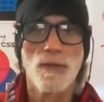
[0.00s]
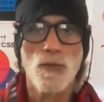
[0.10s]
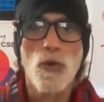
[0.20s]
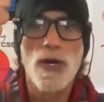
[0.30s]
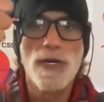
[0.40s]

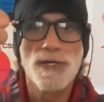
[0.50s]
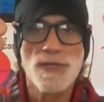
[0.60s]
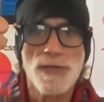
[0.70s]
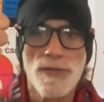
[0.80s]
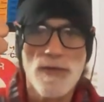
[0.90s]
why
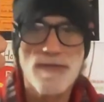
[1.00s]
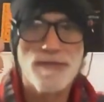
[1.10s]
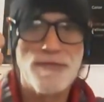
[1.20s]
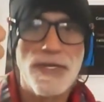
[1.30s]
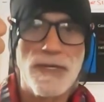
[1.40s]
isn't it not
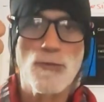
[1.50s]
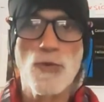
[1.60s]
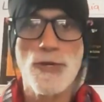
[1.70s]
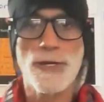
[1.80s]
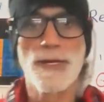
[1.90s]
freaking
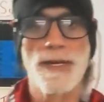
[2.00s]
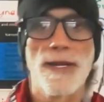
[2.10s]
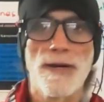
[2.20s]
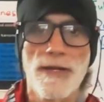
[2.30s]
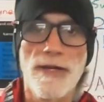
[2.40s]
working now?